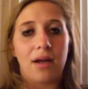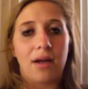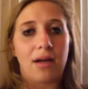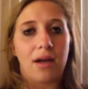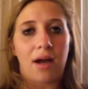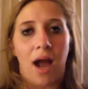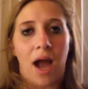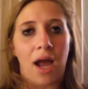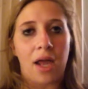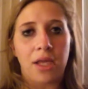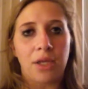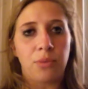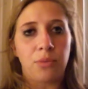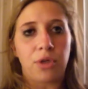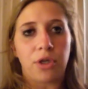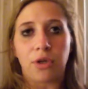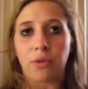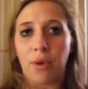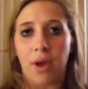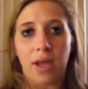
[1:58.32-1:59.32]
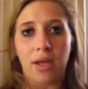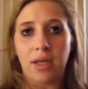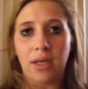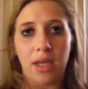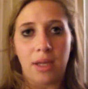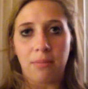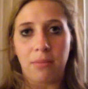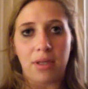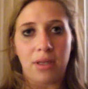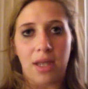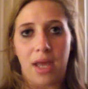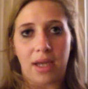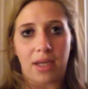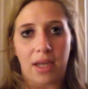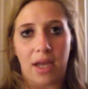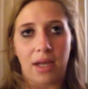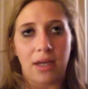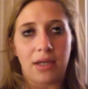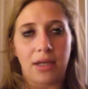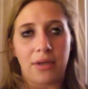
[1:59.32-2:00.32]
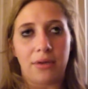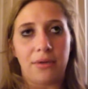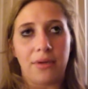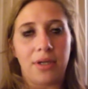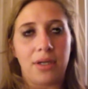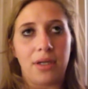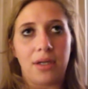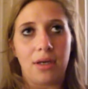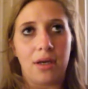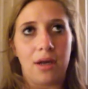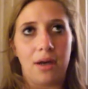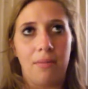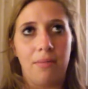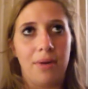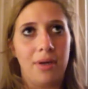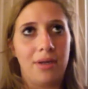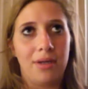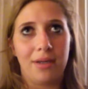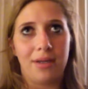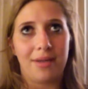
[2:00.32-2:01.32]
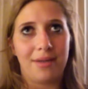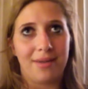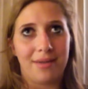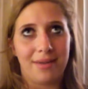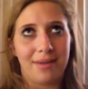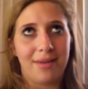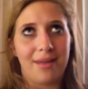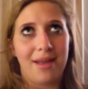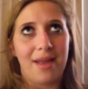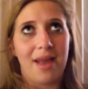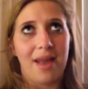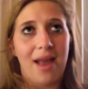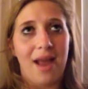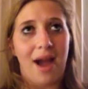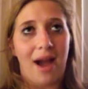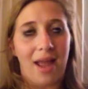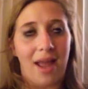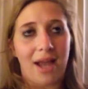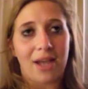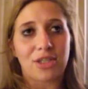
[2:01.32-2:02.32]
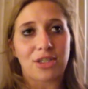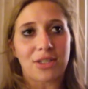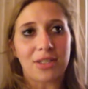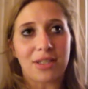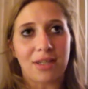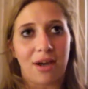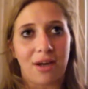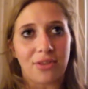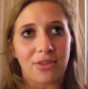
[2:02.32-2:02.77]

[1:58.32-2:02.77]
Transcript: I regret naming that cat Darren. I actually got